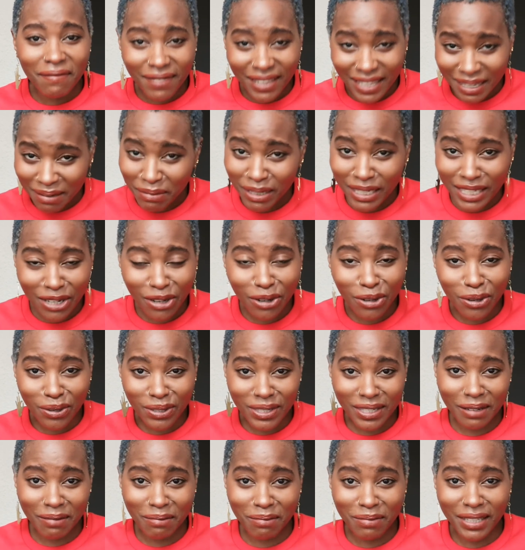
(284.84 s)
Let me tell you
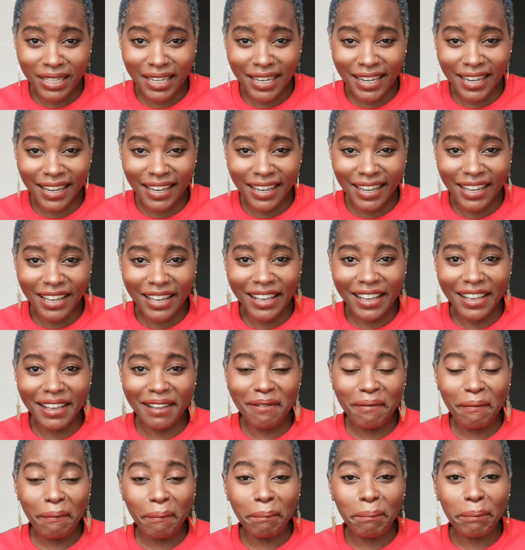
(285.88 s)
something.
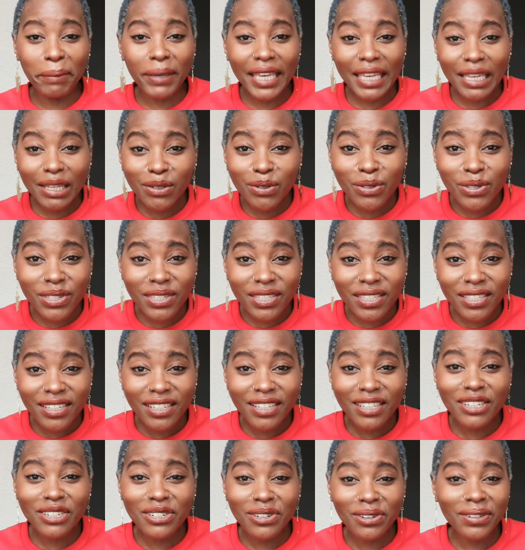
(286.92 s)
Bills
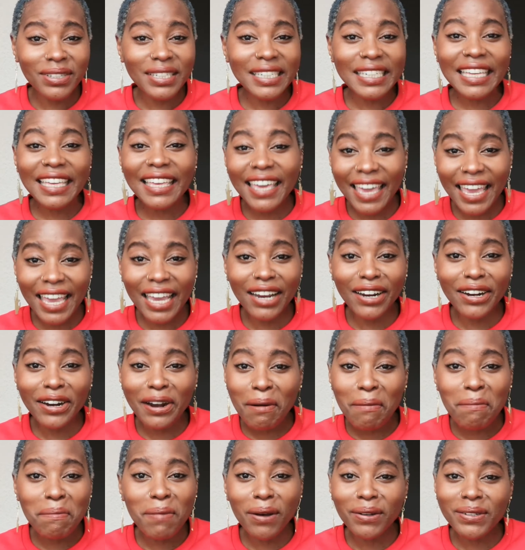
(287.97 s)
don't care
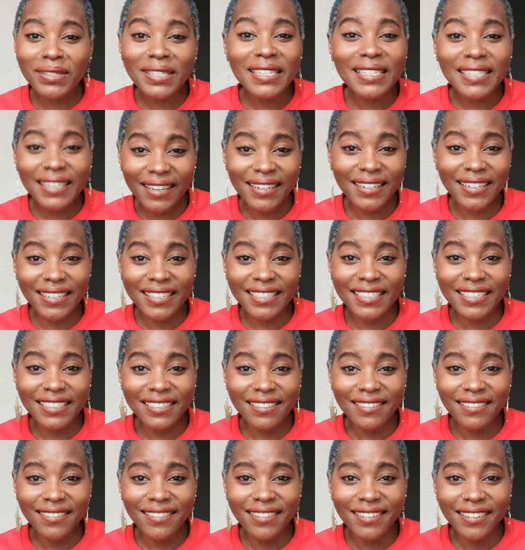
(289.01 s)
about status.
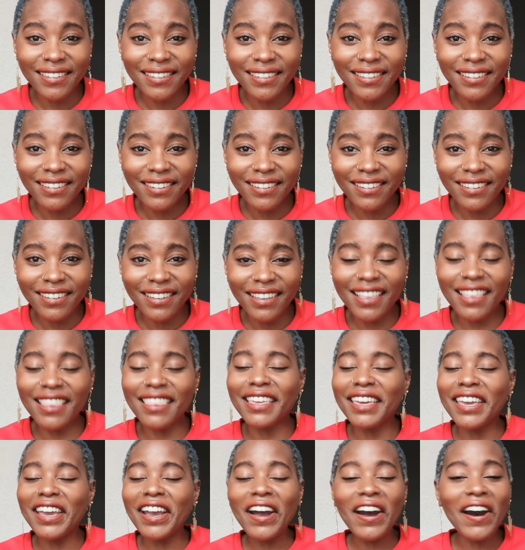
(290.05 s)

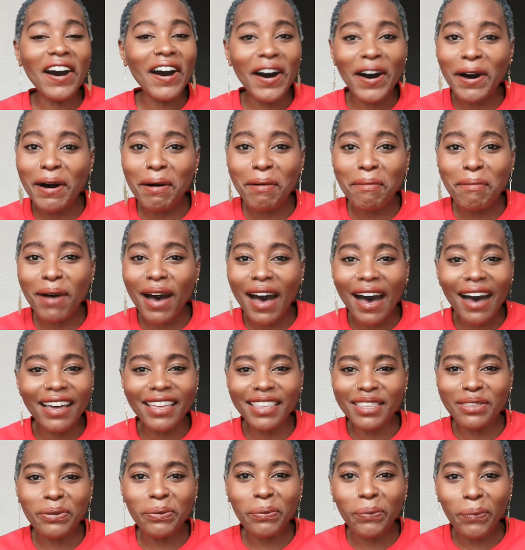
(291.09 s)
They come
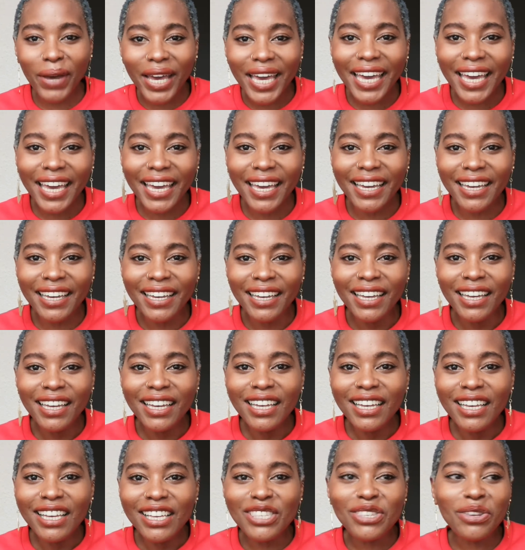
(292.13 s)
either way.
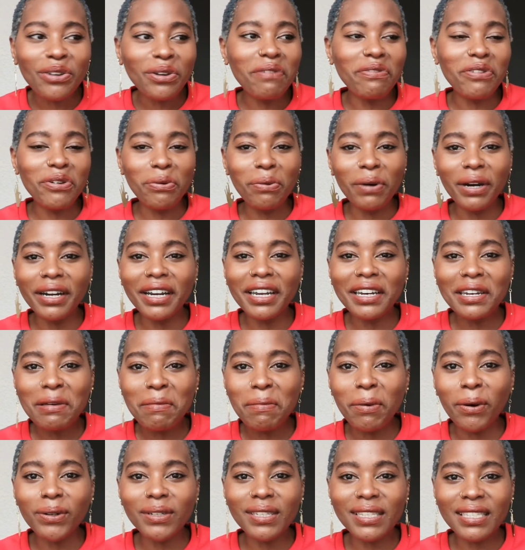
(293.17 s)
So if you're worried
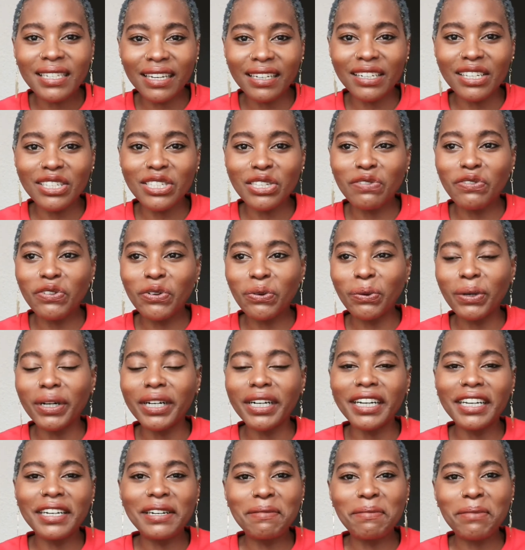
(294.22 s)
about status, if you're
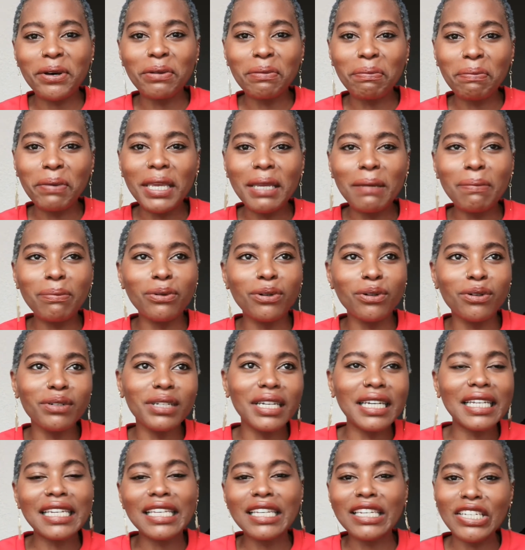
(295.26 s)
worried about people
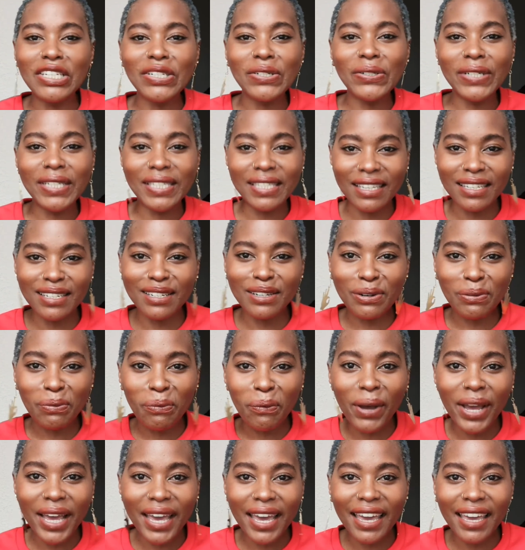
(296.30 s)
looking at you a certain
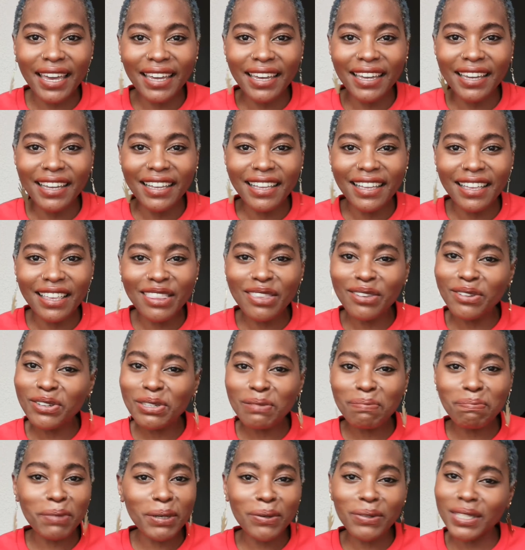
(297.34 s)
way, those
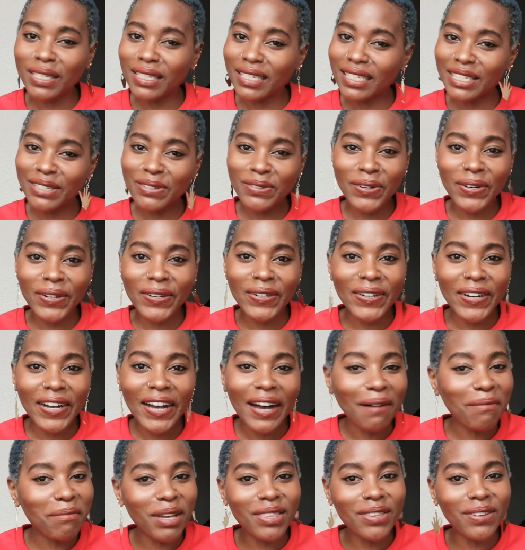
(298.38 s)
bills are still gonna
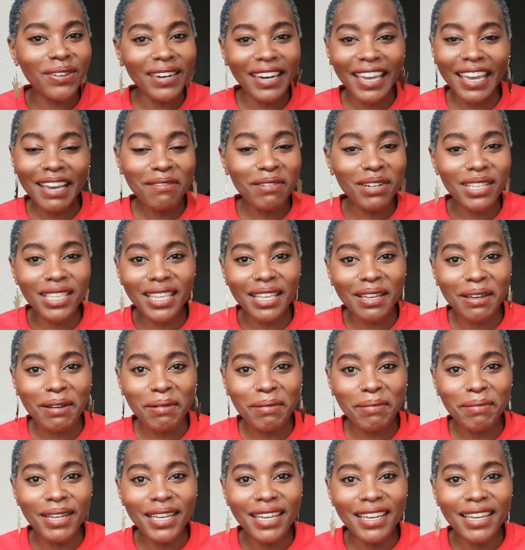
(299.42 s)
come with your name on them.